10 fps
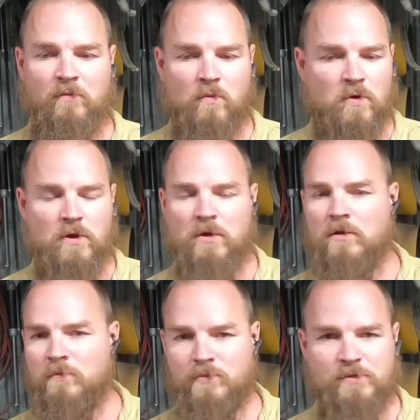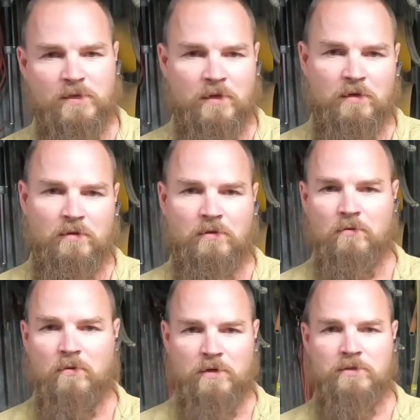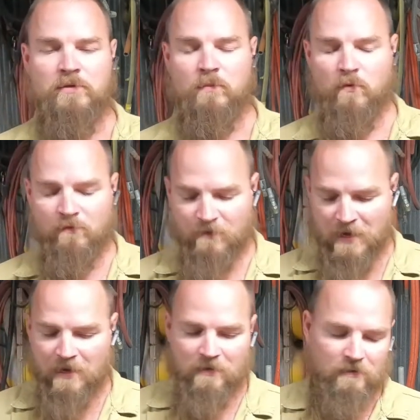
100% unquestionable fact.